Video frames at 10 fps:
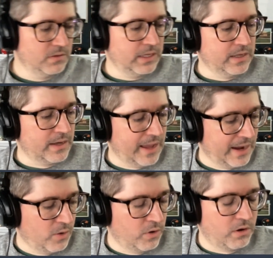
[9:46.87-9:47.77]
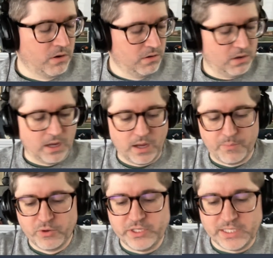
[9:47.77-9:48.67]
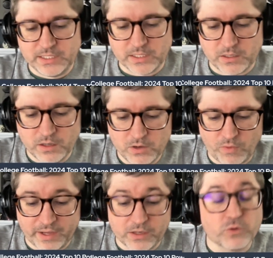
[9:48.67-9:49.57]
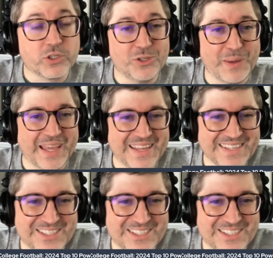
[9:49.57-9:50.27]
in our preseason ranking. No, excuse me.